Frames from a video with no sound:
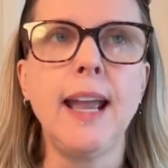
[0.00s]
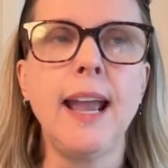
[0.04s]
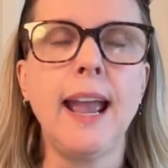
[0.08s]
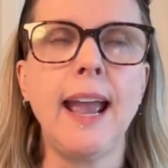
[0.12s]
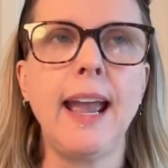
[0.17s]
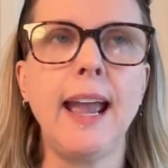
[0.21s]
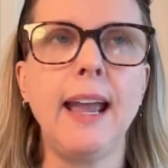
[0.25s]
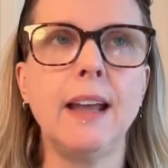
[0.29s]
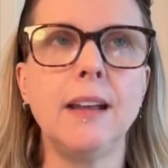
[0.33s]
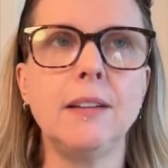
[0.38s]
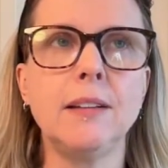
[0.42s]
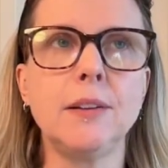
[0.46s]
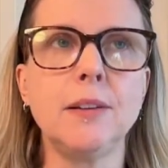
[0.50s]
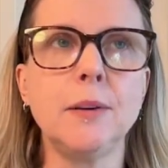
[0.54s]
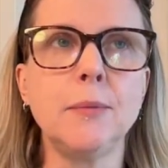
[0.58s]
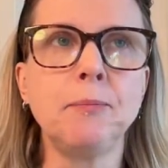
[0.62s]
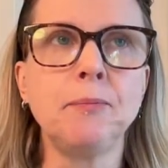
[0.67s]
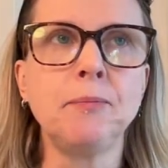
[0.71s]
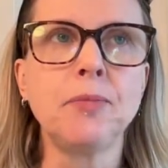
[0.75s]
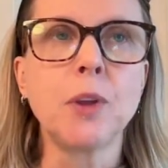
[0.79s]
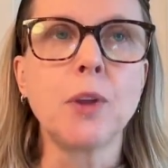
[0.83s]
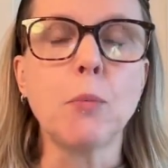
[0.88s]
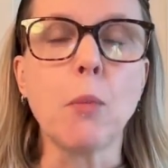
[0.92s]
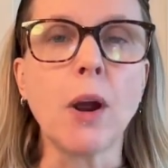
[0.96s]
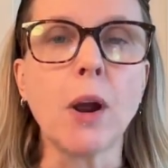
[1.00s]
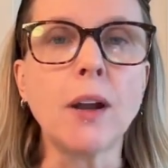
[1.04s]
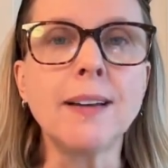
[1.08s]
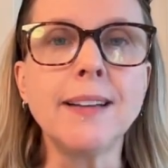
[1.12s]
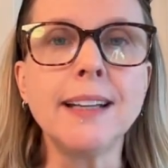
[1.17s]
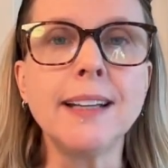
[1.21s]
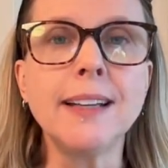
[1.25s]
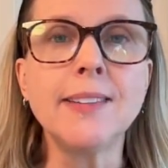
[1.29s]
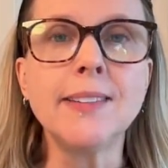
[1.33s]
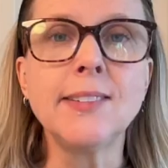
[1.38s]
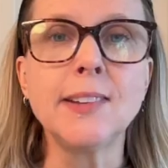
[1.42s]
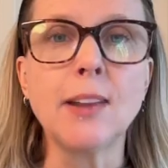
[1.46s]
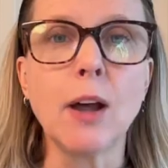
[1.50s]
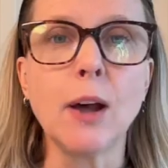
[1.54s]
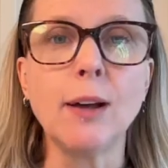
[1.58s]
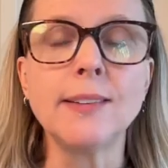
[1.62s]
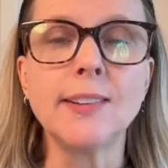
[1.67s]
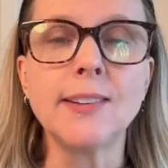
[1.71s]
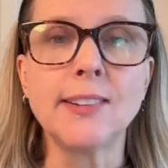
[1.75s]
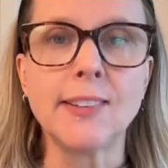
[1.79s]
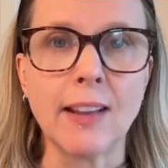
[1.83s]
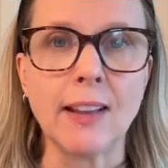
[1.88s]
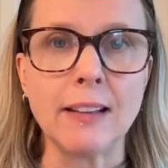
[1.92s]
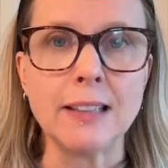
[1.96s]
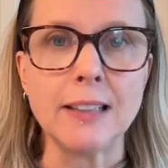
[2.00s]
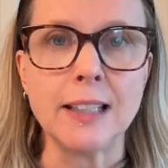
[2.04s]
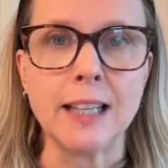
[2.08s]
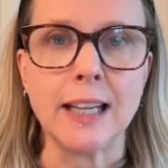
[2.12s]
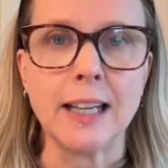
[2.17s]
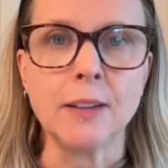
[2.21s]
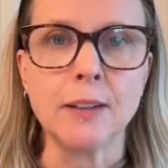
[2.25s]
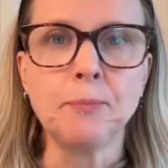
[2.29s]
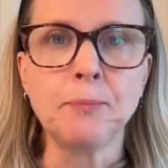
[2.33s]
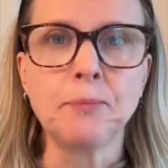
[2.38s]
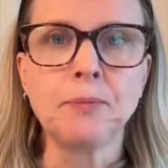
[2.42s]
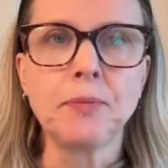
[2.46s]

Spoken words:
And marketing is not selling.